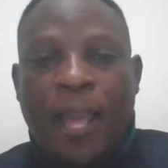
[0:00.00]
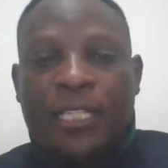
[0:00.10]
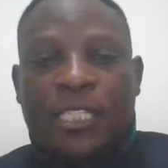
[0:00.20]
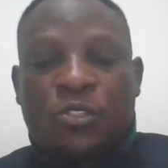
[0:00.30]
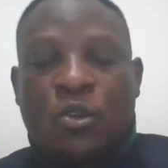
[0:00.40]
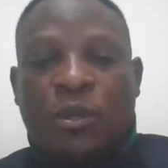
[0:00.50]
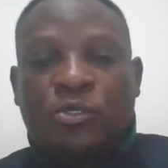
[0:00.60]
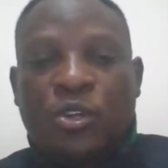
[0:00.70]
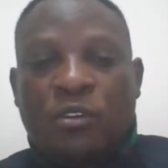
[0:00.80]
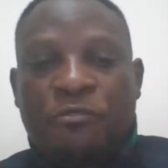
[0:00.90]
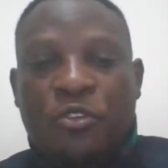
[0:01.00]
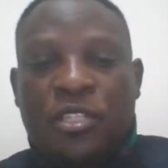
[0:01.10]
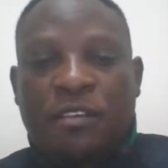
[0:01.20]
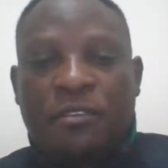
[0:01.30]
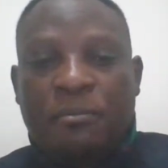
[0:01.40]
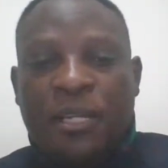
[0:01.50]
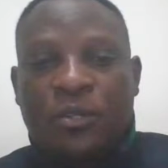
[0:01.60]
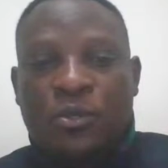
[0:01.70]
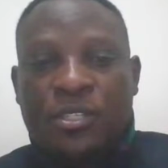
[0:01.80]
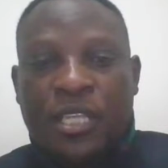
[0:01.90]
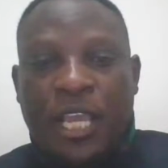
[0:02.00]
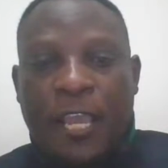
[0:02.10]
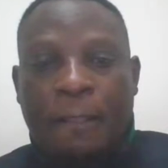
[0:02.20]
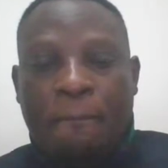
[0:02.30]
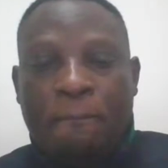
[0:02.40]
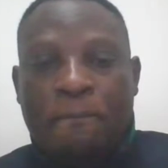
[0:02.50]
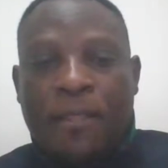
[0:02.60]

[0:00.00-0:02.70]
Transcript: I just don't want to confuse everybody who's here.